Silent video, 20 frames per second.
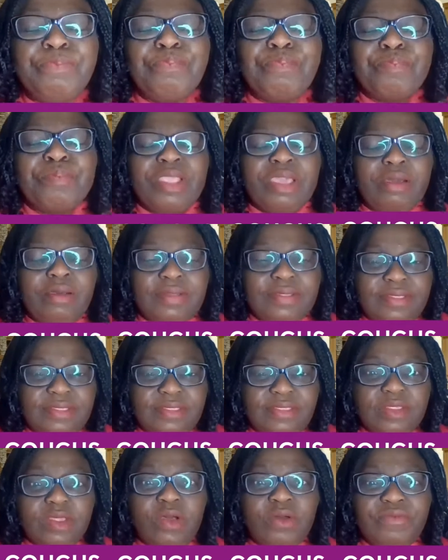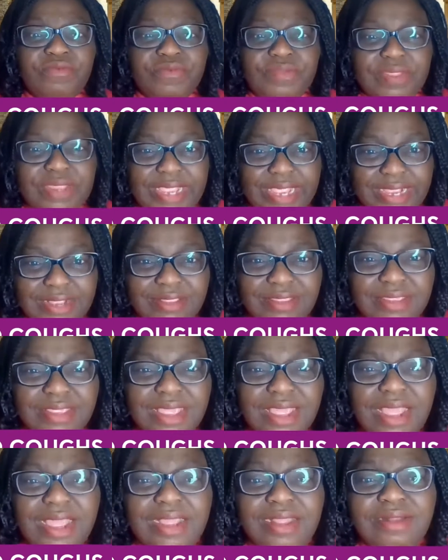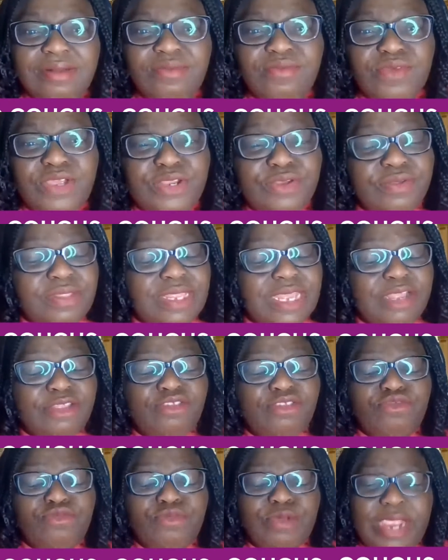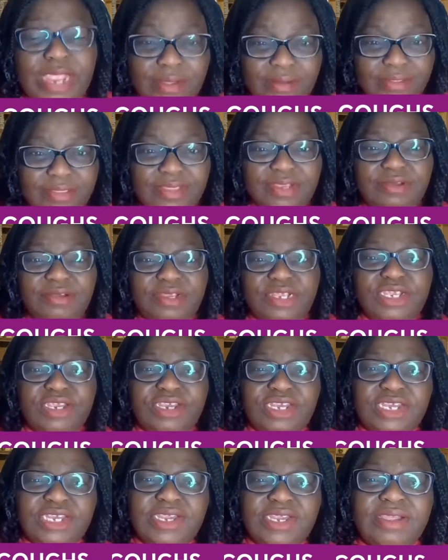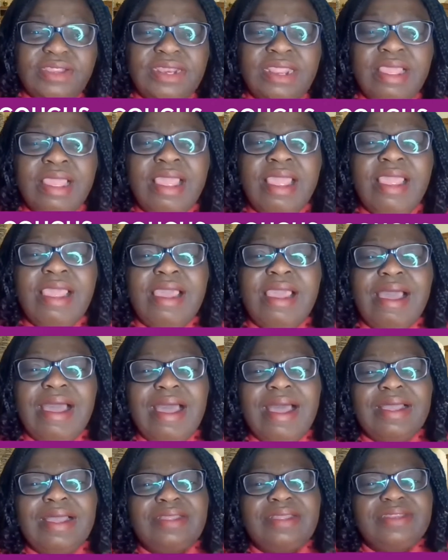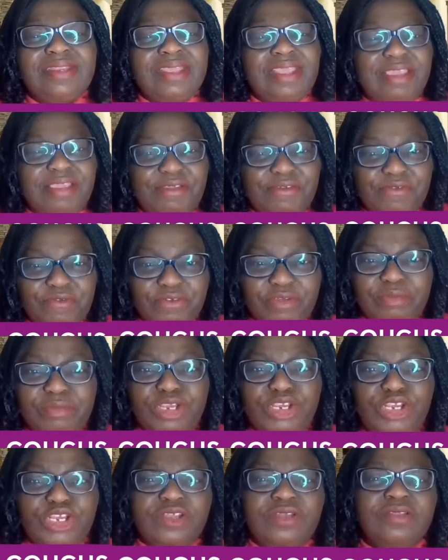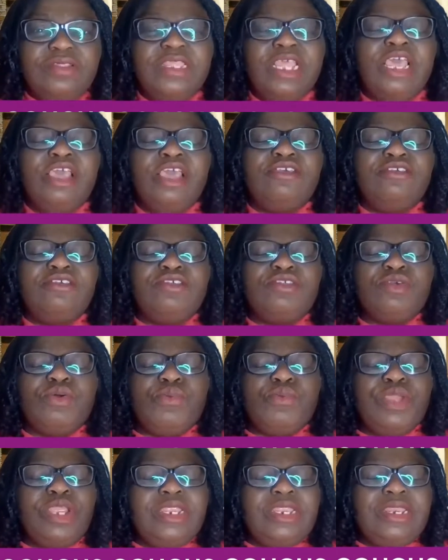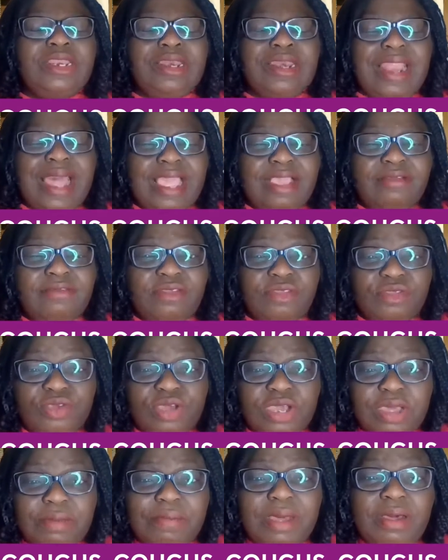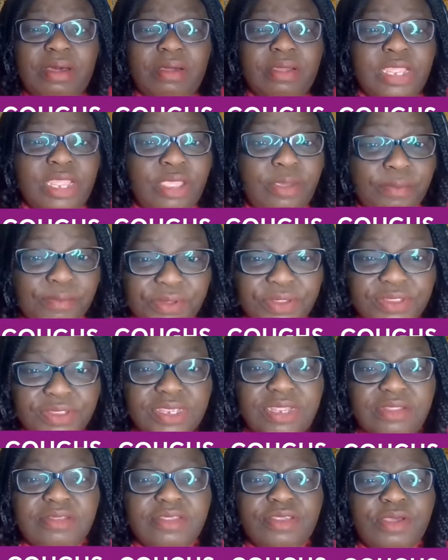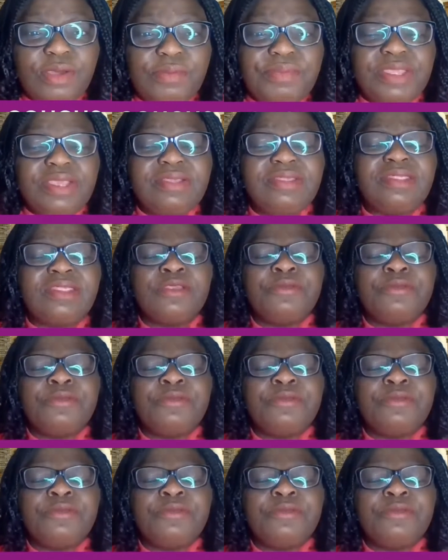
causes of death. And we do that through health education and information. So we like to talk about important topics